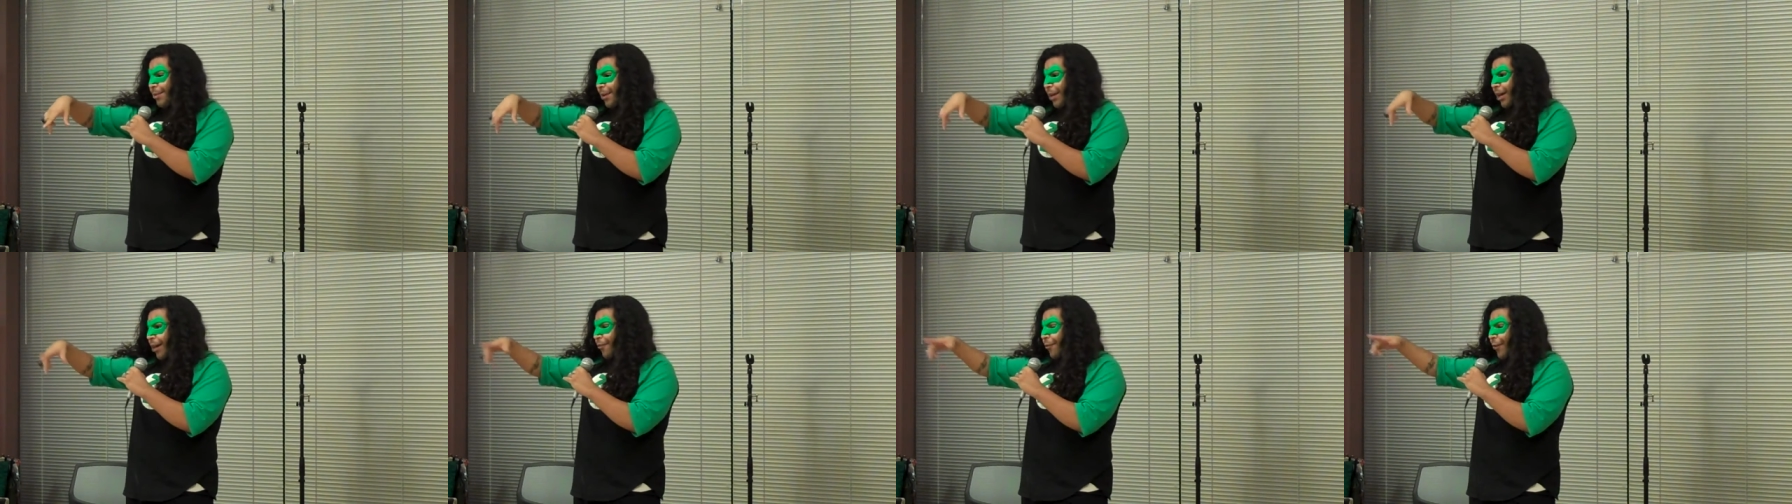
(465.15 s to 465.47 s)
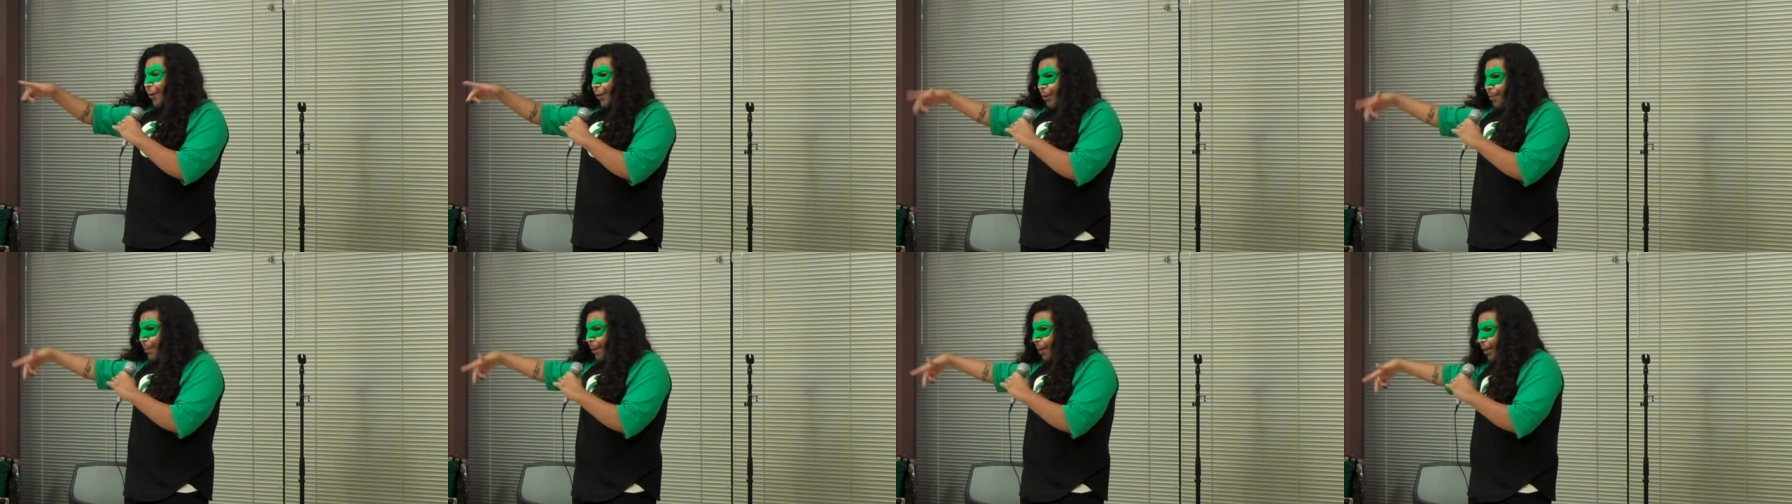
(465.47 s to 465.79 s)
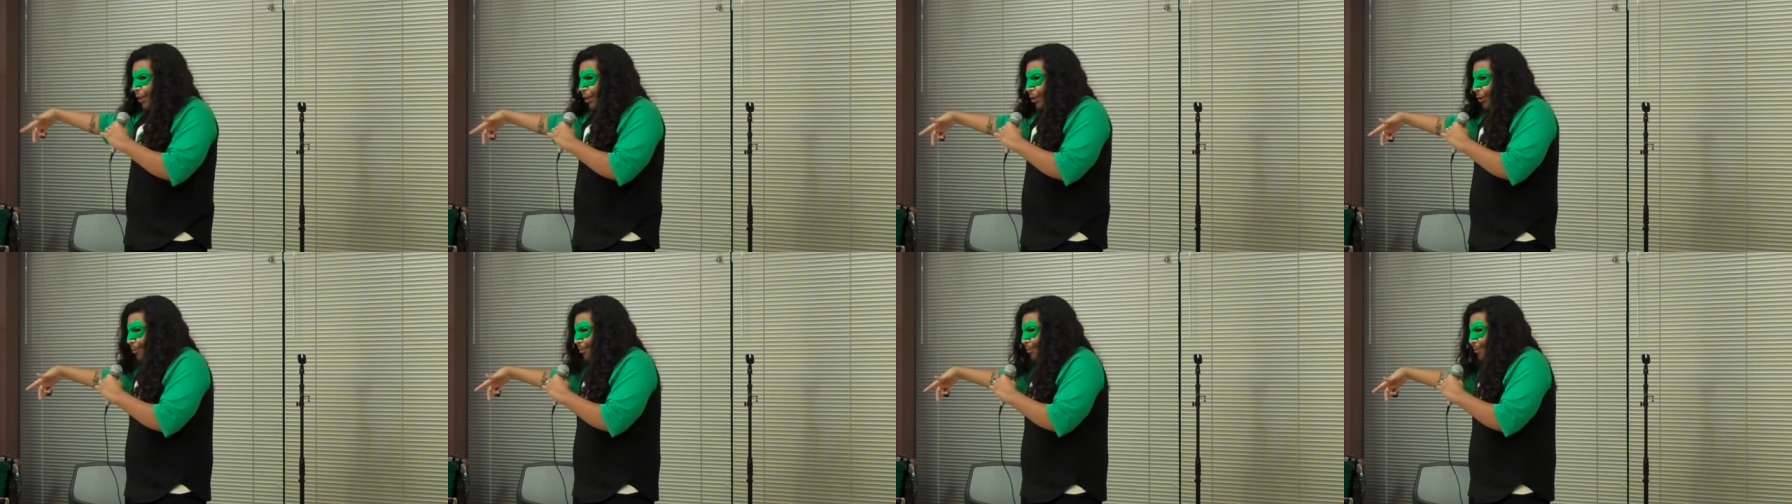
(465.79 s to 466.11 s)
he became
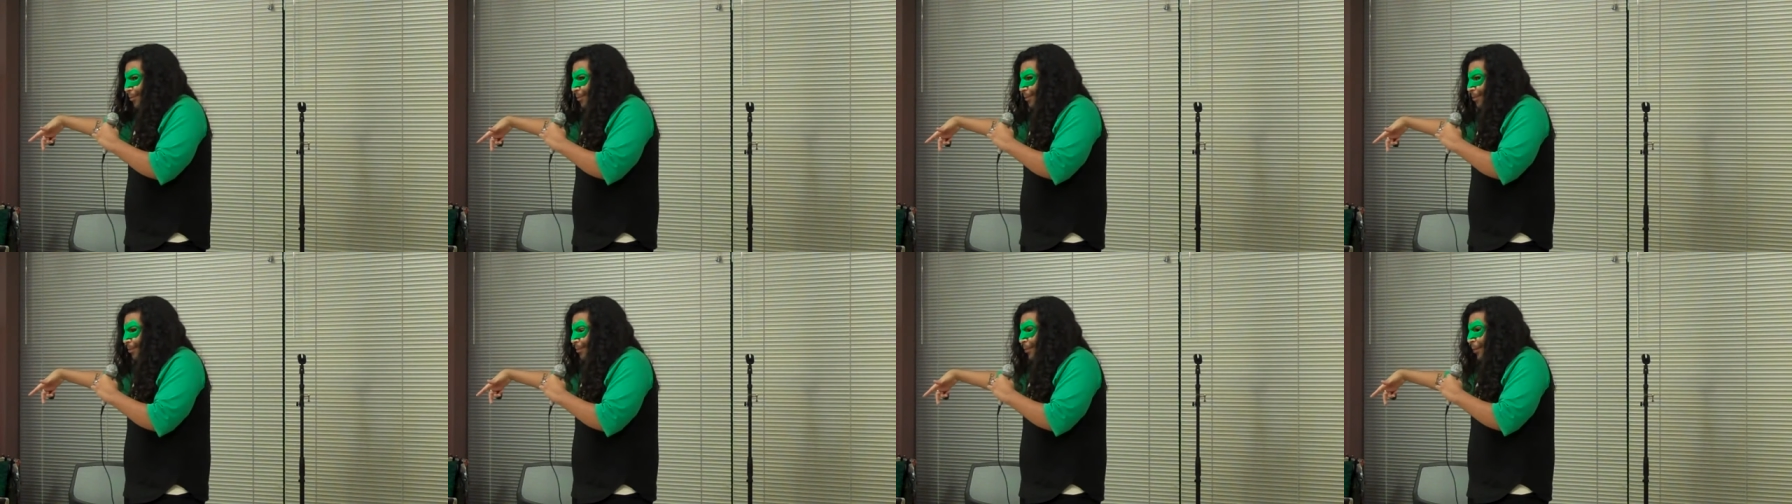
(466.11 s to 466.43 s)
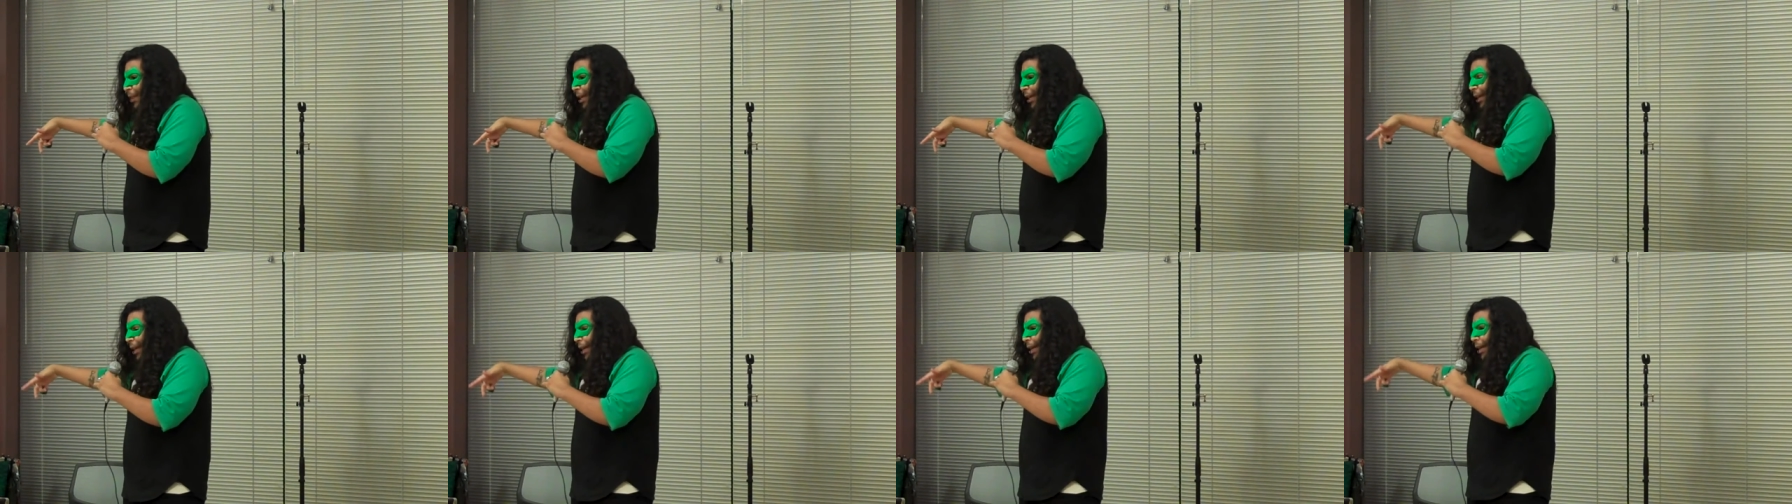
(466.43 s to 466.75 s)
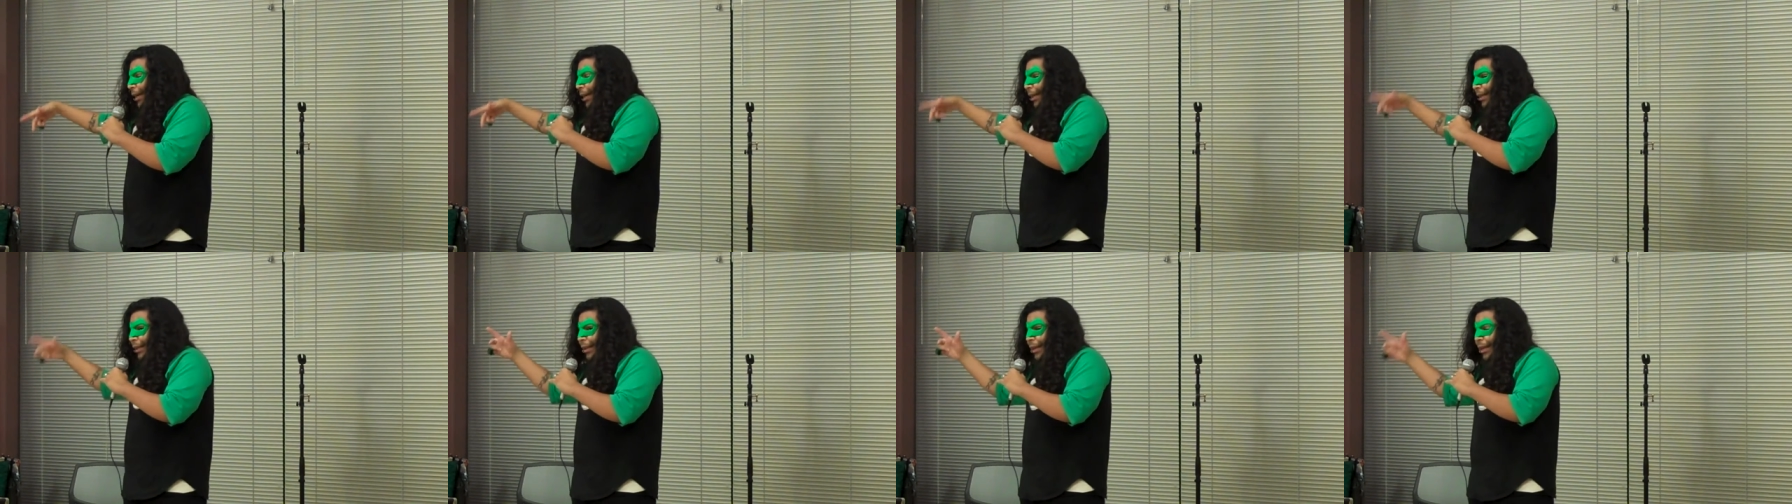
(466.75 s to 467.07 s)
Filipino.
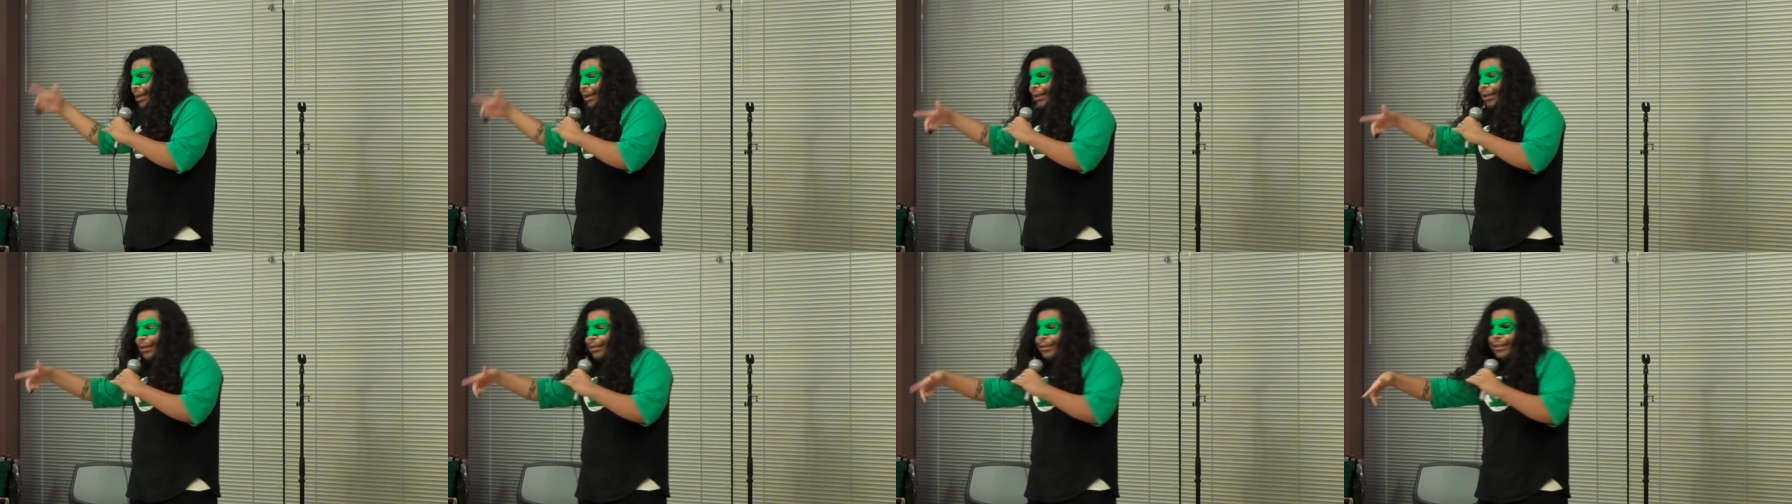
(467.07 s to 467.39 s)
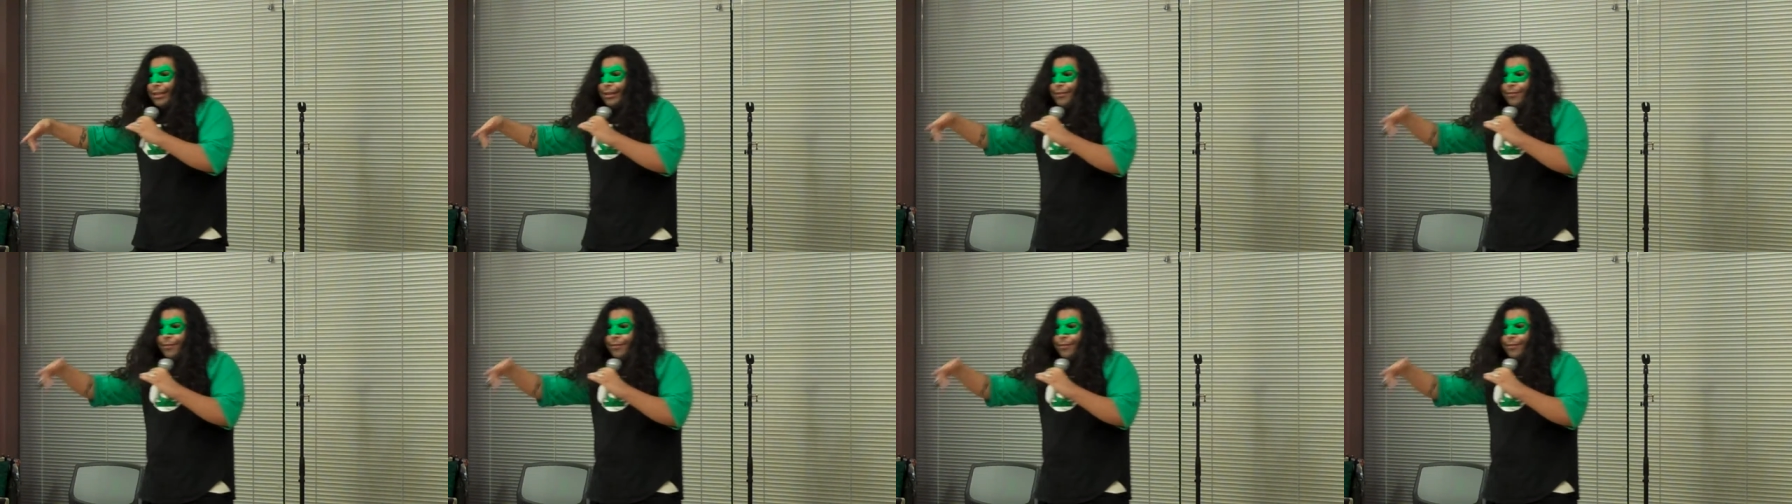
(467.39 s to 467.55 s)
Then in the